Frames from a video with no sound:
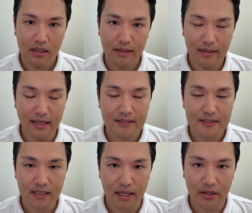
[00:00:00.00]
let's
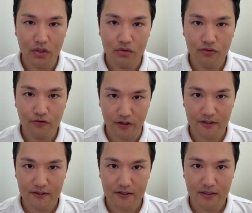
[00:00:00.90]
say you
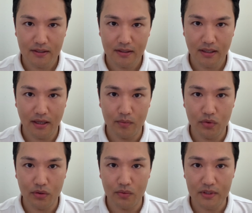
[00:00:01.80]
fix
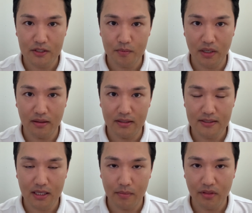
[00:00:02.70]
your wrist pain this
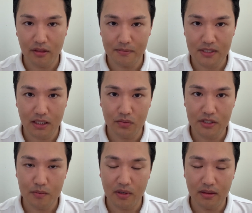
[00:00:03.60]
time, thumb side
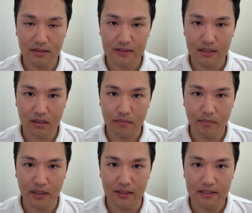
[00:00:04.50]
wrist pain this time,
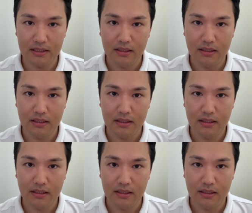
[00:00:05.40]
but